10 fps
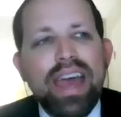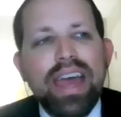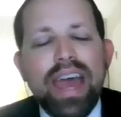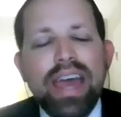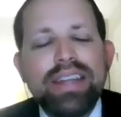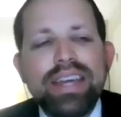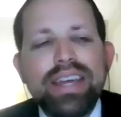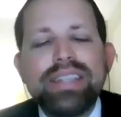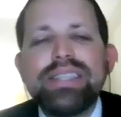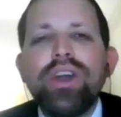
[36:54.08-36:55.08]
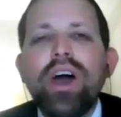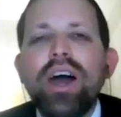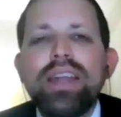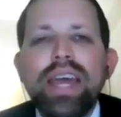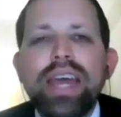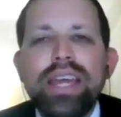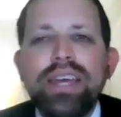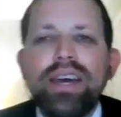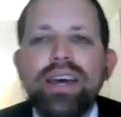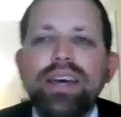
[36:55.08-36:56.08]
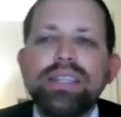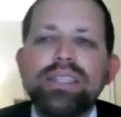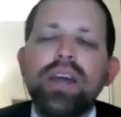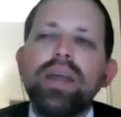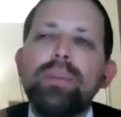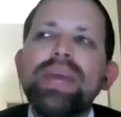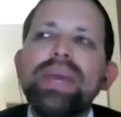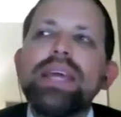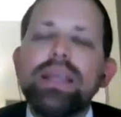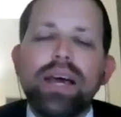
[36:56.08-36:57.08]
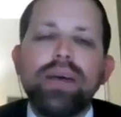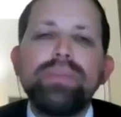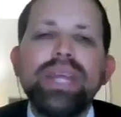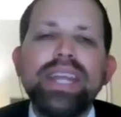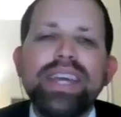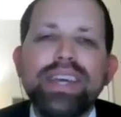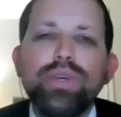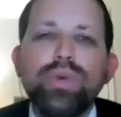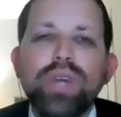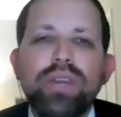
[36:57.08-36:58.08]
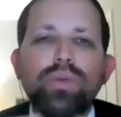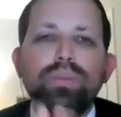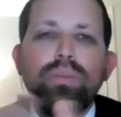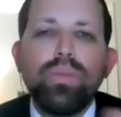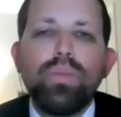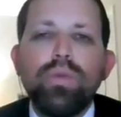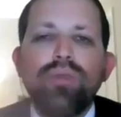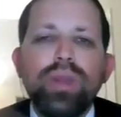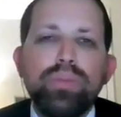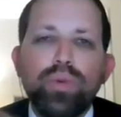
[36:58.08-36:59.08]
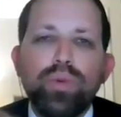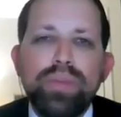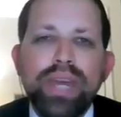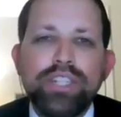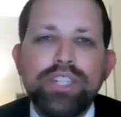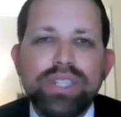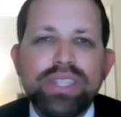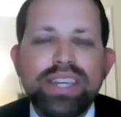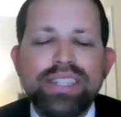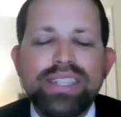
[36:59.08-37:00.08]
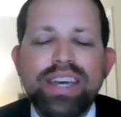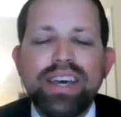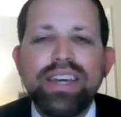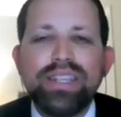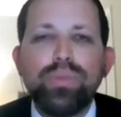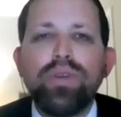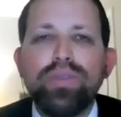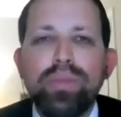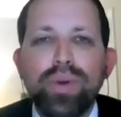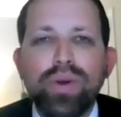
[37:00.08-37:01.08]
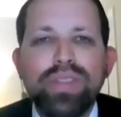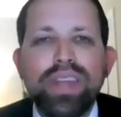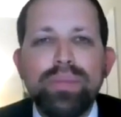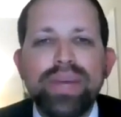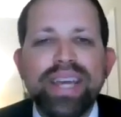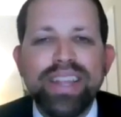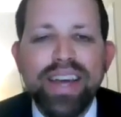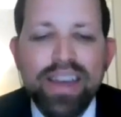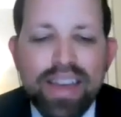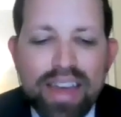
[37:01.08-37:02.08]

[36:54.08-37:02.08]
and it's not a Megillah, meaning you can flip through the pages. It's more of a book than a Megillah.